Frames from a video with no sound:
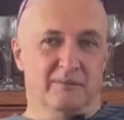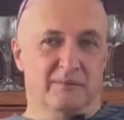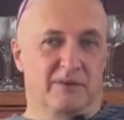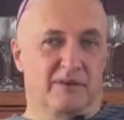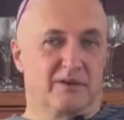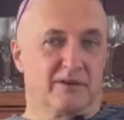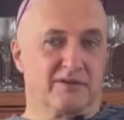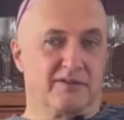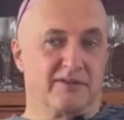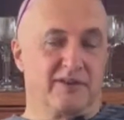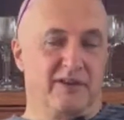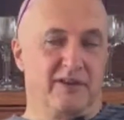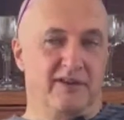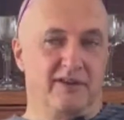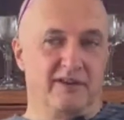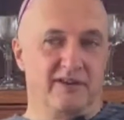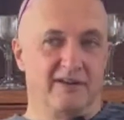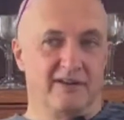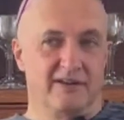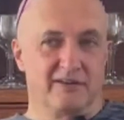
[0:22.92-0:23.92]
Because
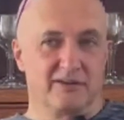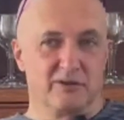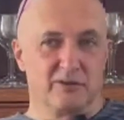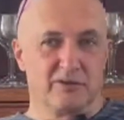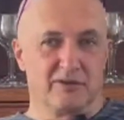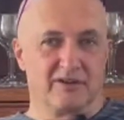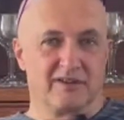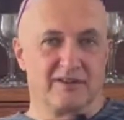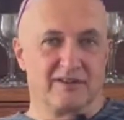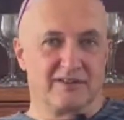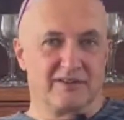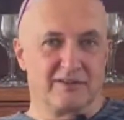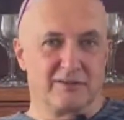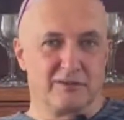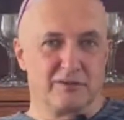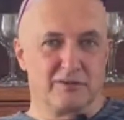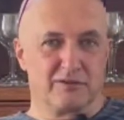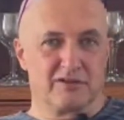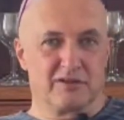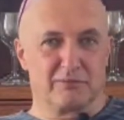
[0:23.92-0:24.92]

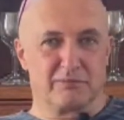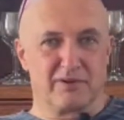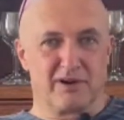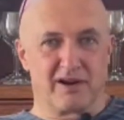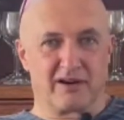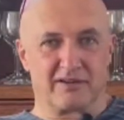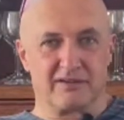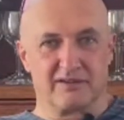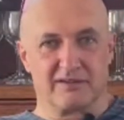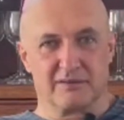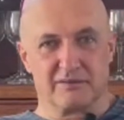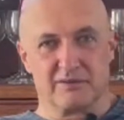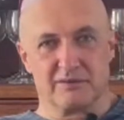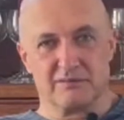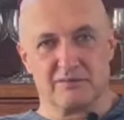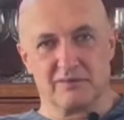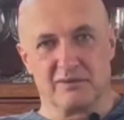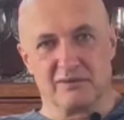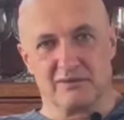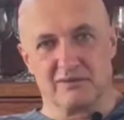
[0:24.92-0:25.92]
during the practice, I
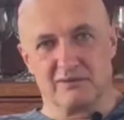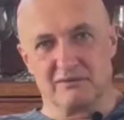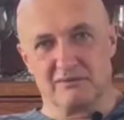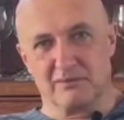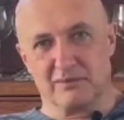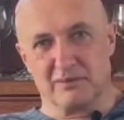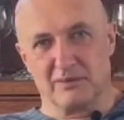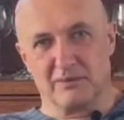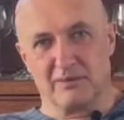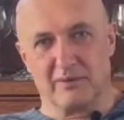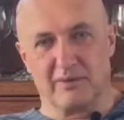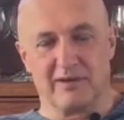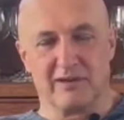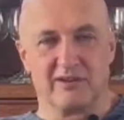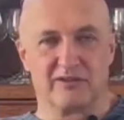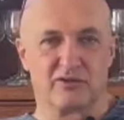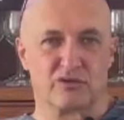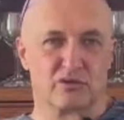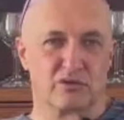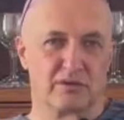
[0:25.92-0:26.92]
mean, when
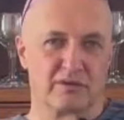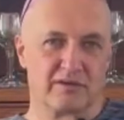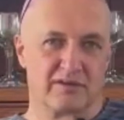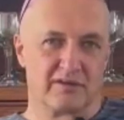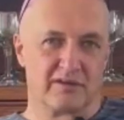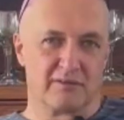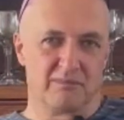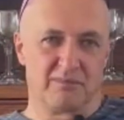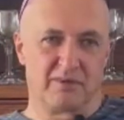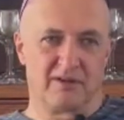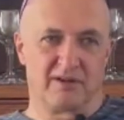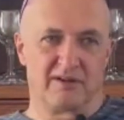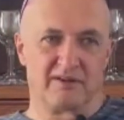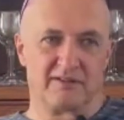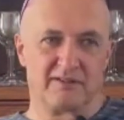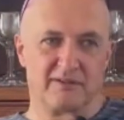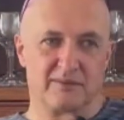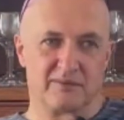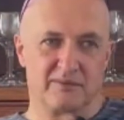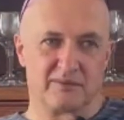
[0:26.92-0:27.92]
they screw in the
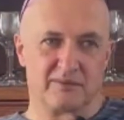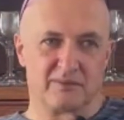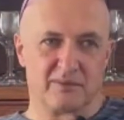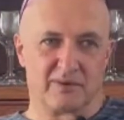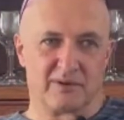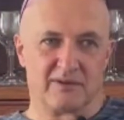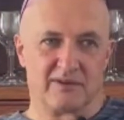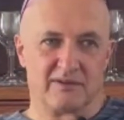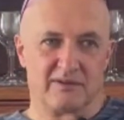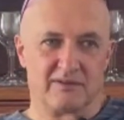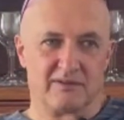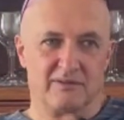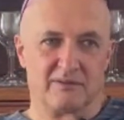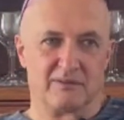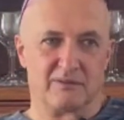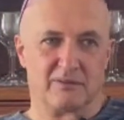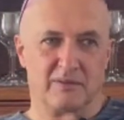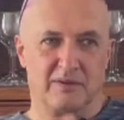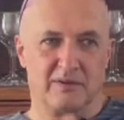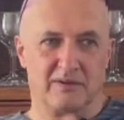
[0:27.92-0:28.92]
implants and
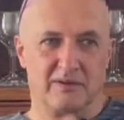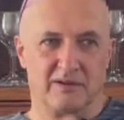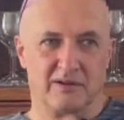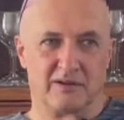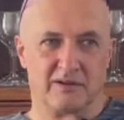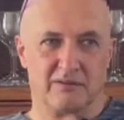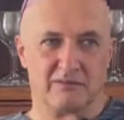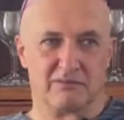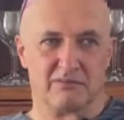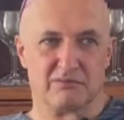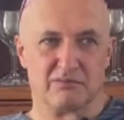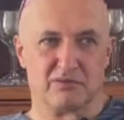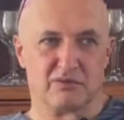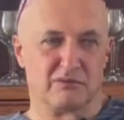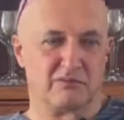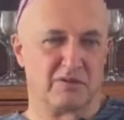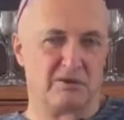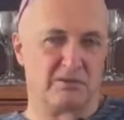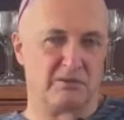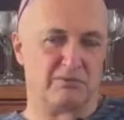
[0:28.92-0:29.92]
when they
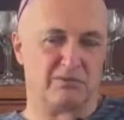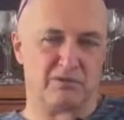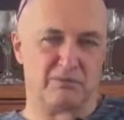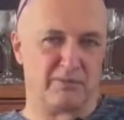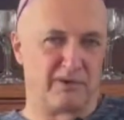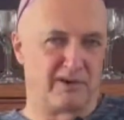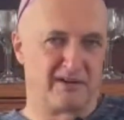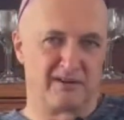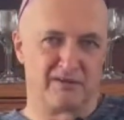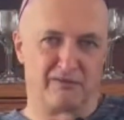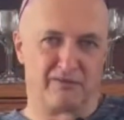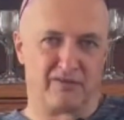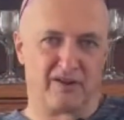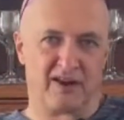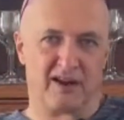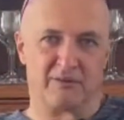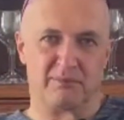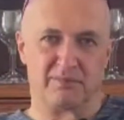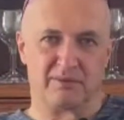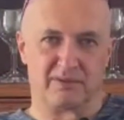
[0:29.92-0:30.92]
maybe prepare the
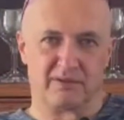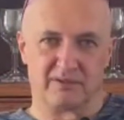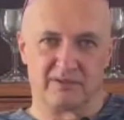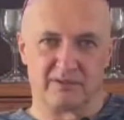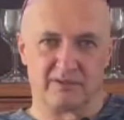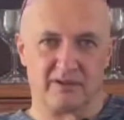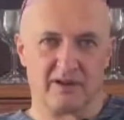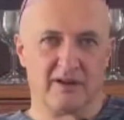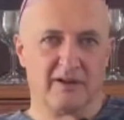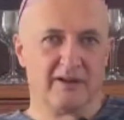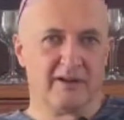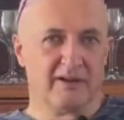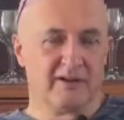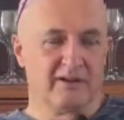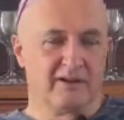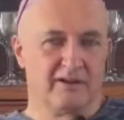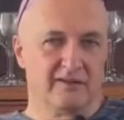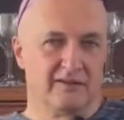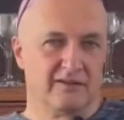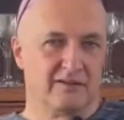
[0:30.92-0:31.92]
flap and
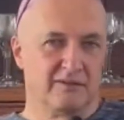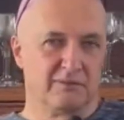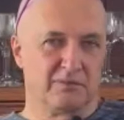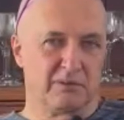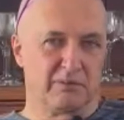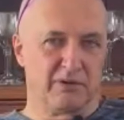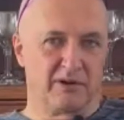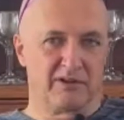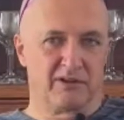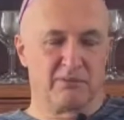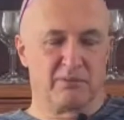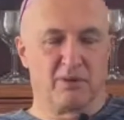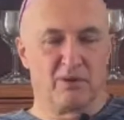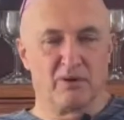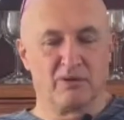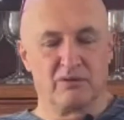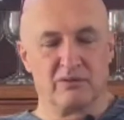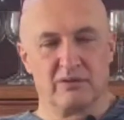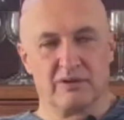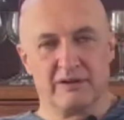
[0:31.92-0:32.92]
prepare the
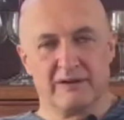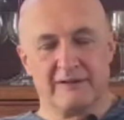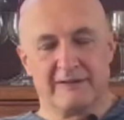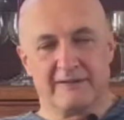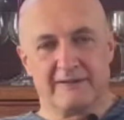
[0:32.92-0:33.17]
bone,